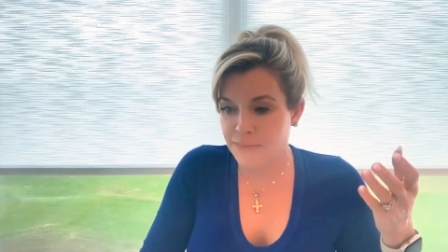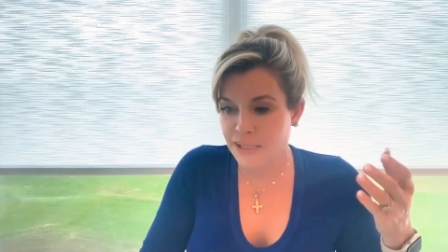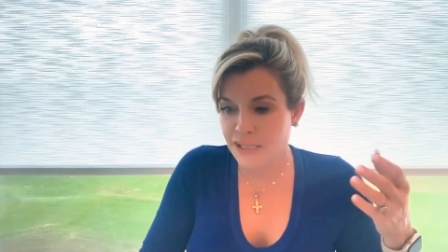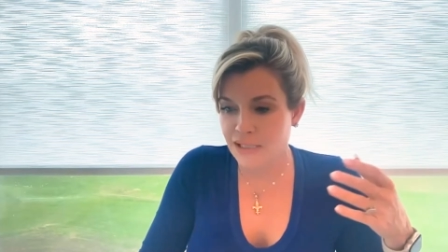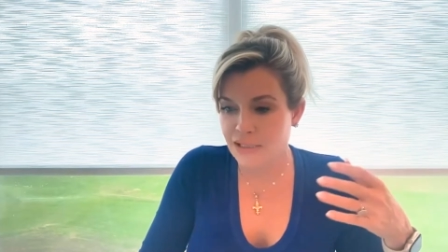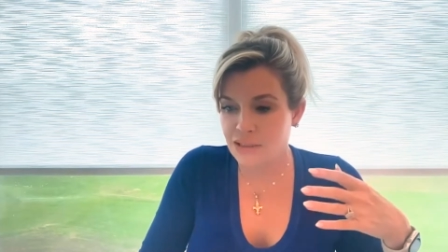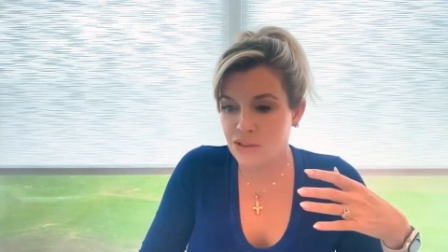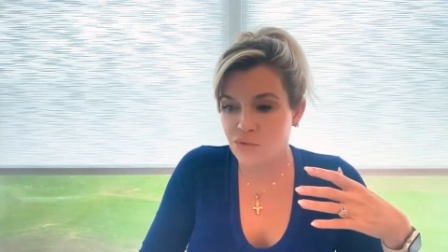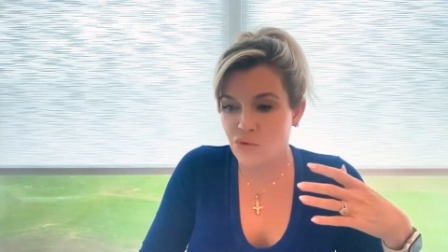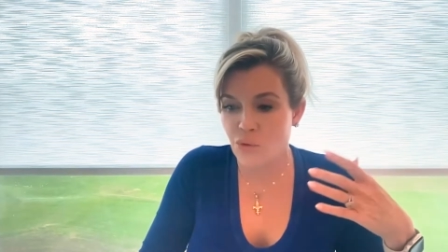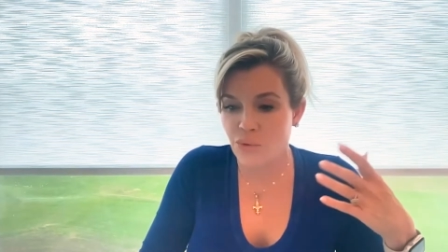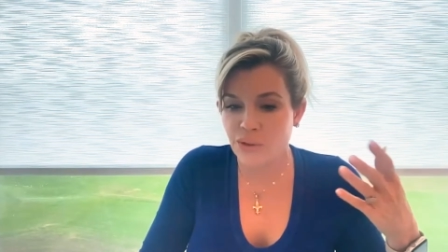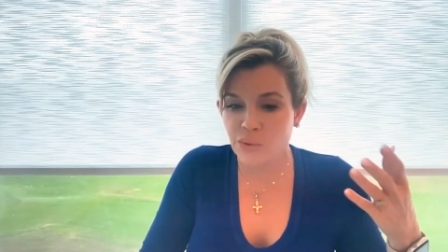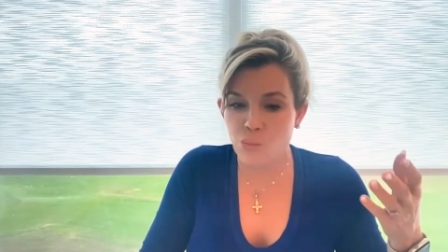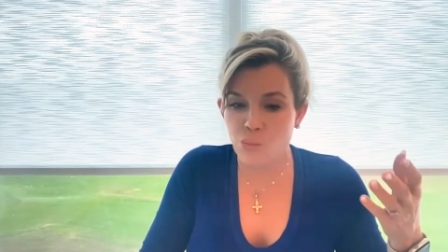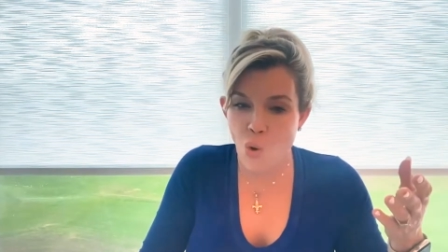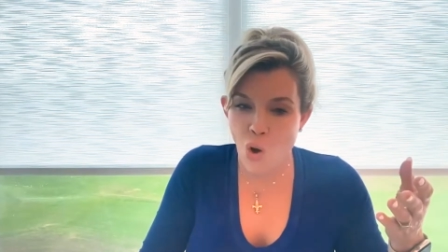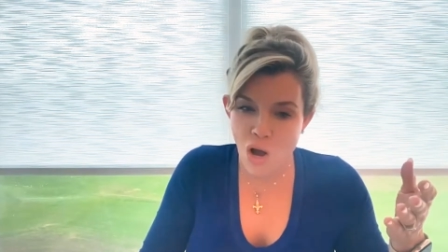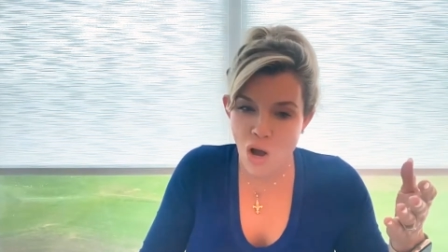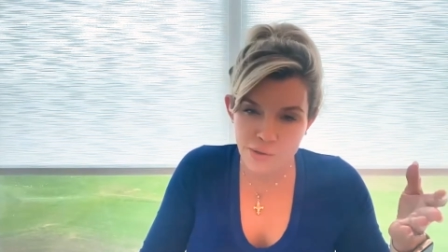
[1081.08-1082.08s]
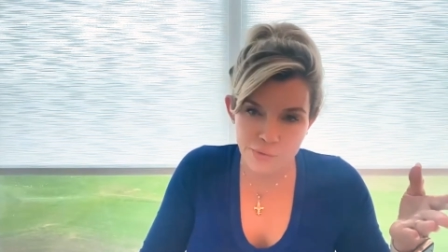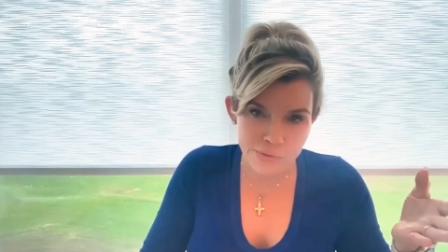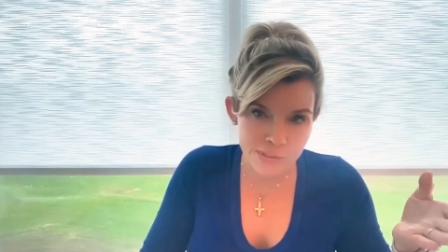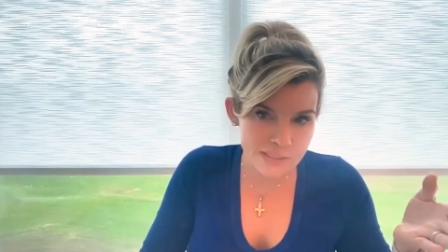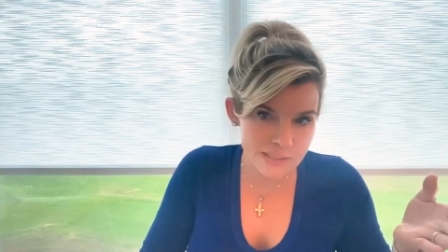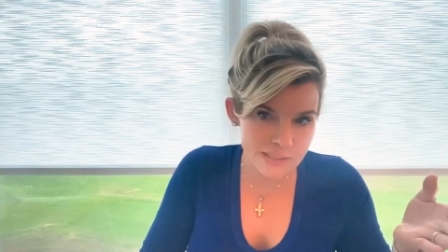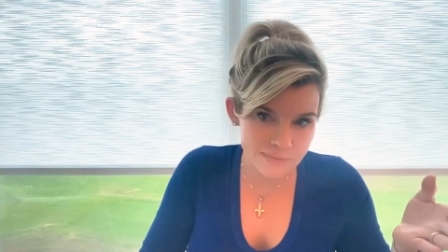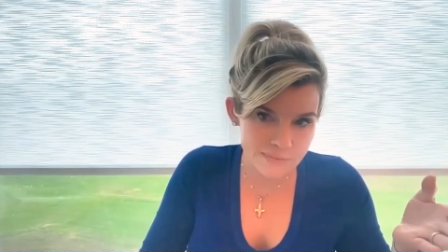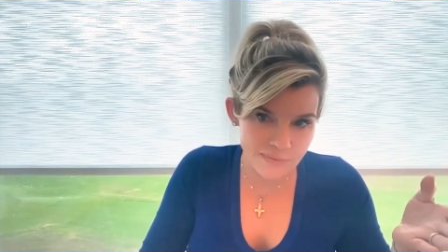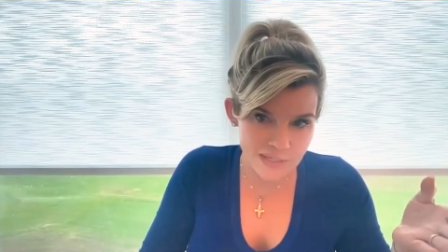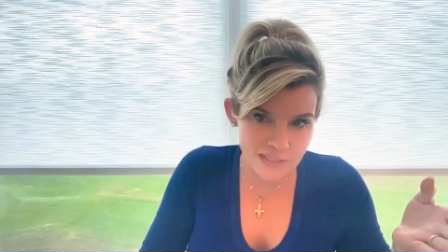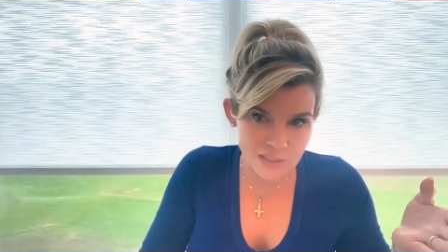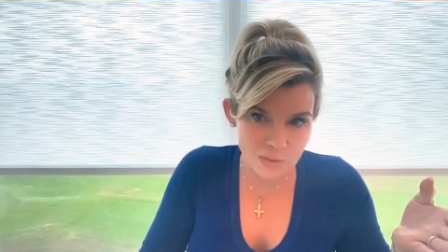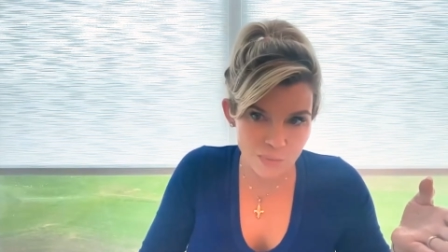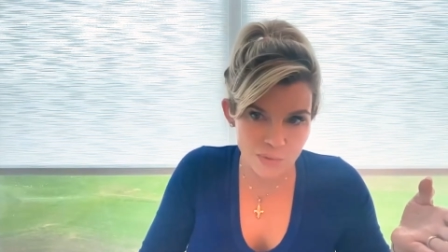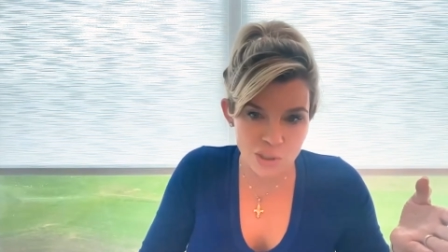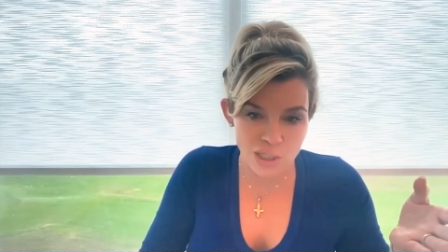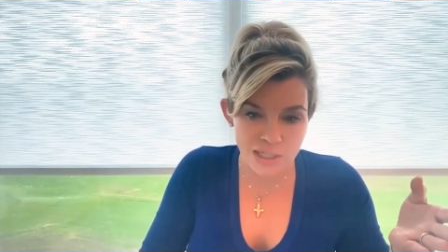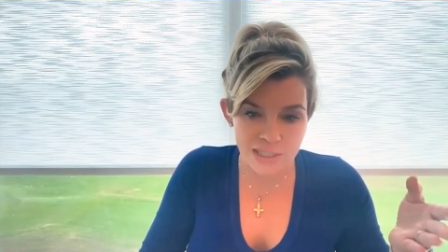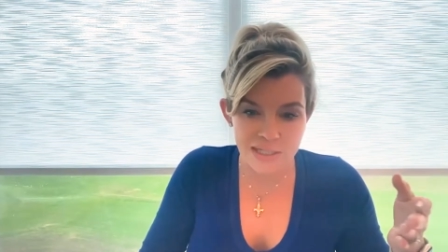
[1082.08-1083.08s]
me as throwing water in his
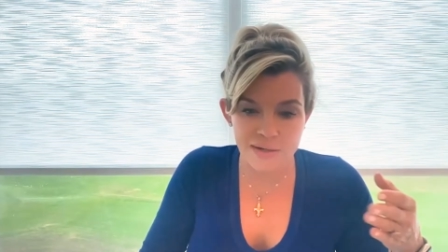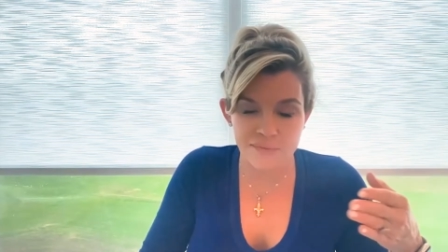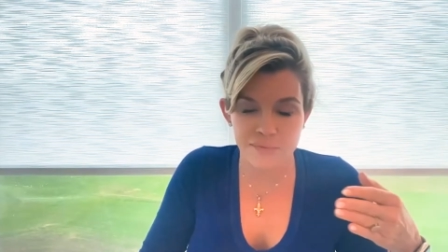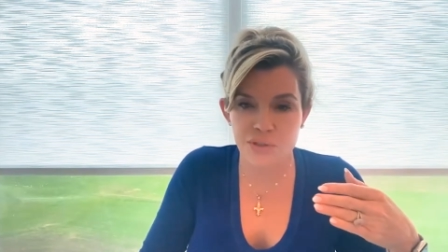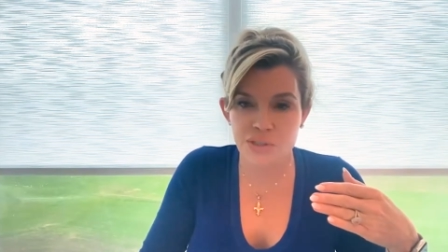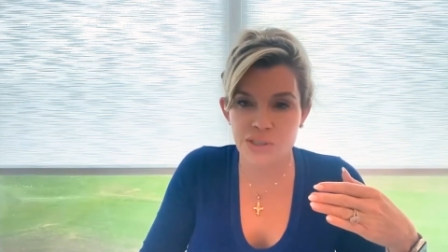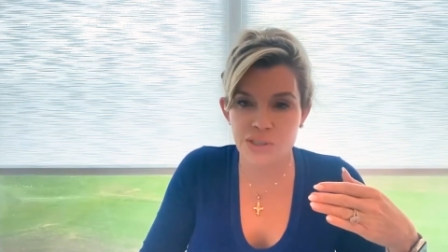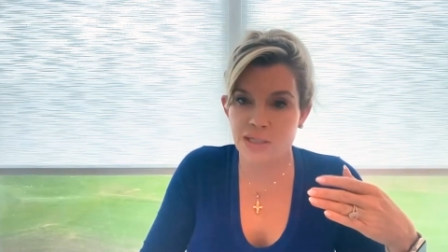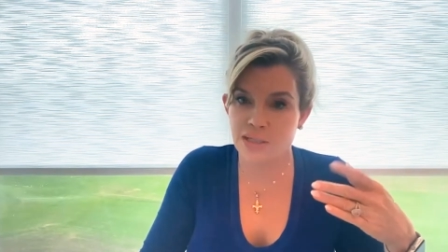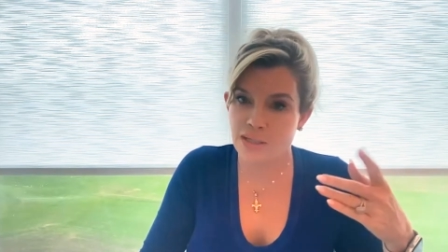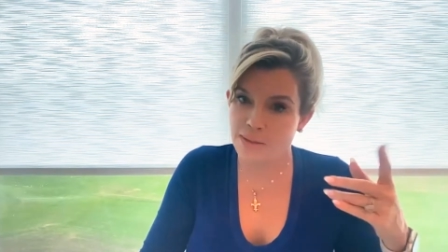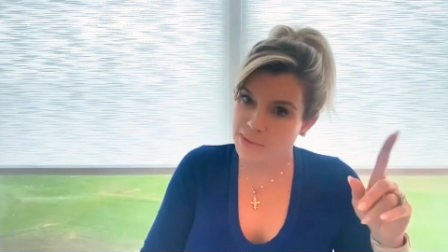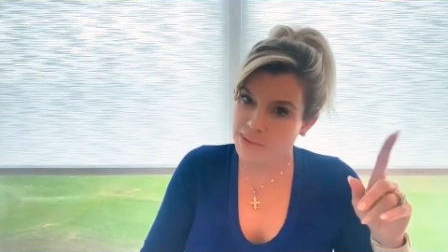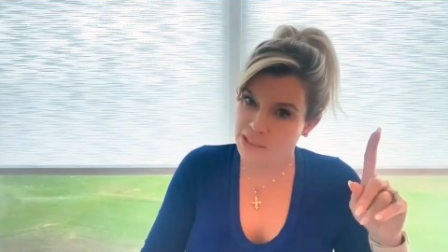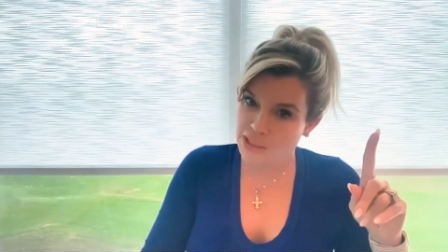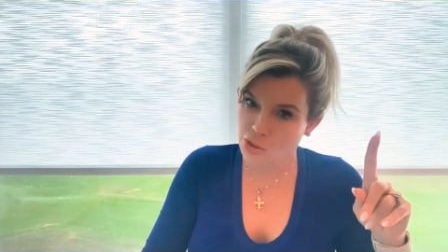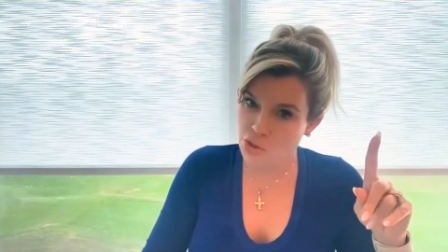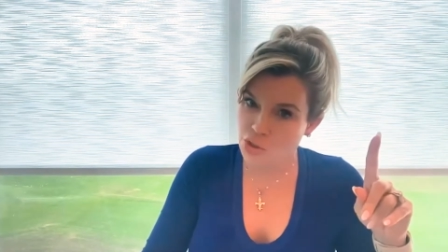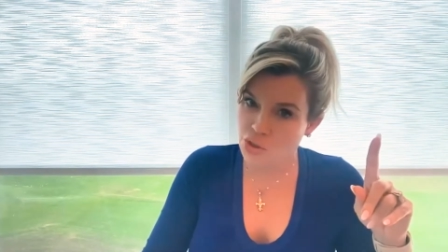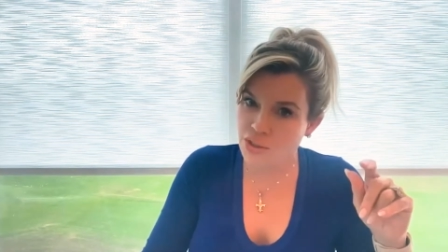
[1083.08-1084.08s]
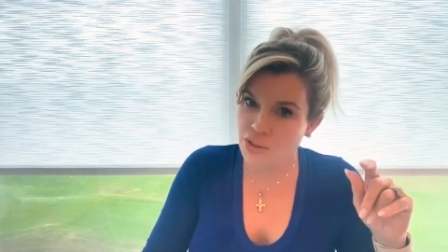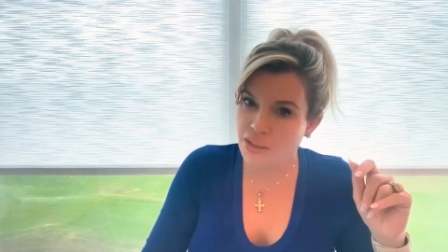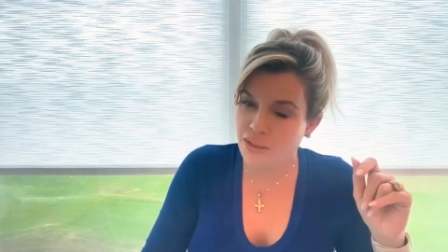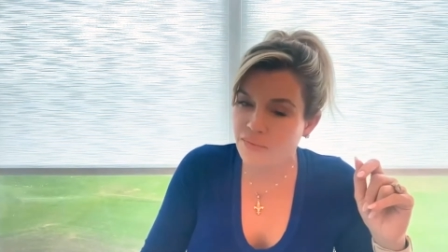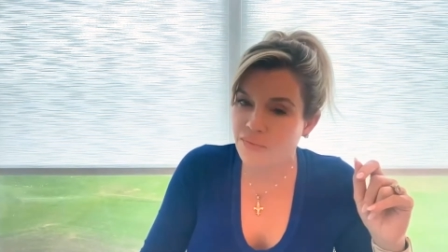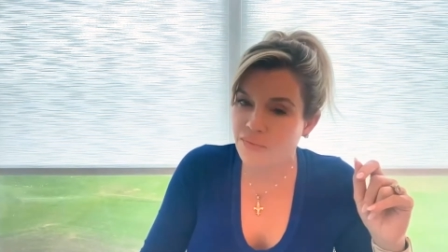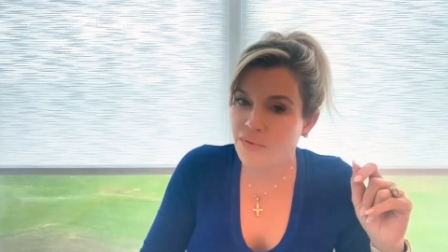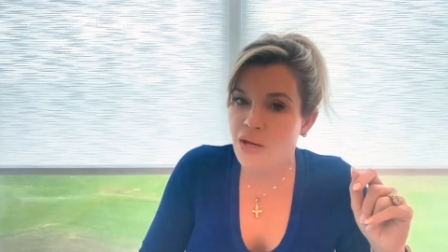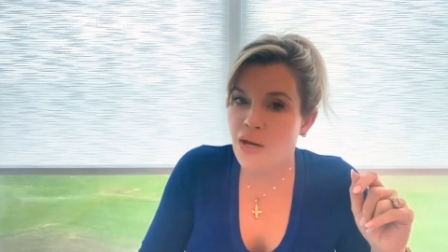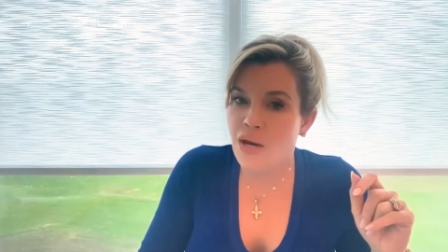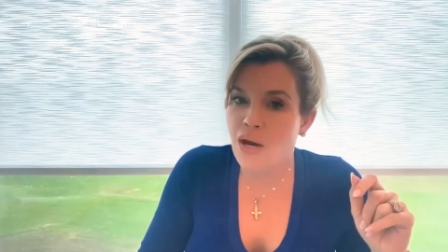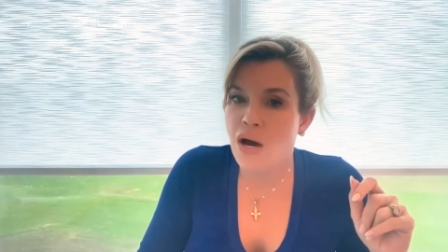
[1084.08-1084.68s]
face, which I never did. I mean, I should have.